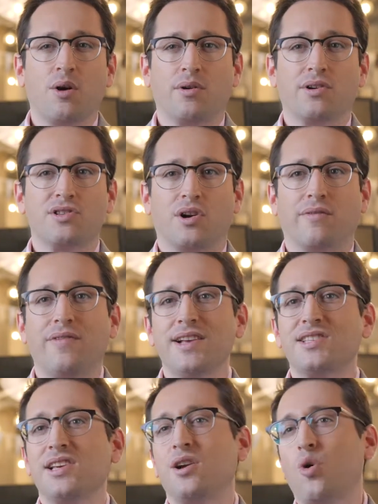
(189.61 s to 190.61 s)
owners are
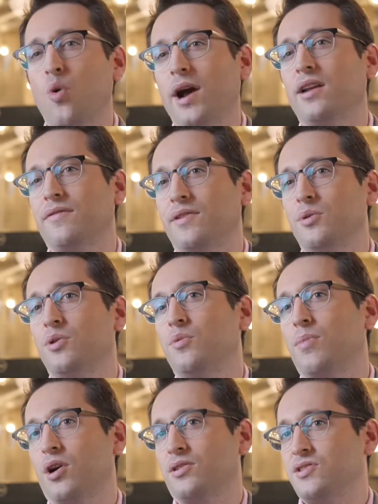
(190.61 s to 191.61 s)
facing quite a few new
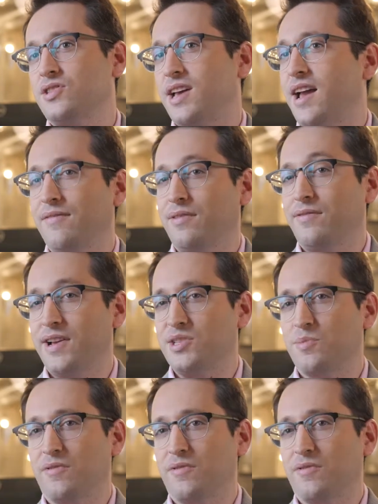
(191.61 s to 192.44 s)
burdens they haven't faced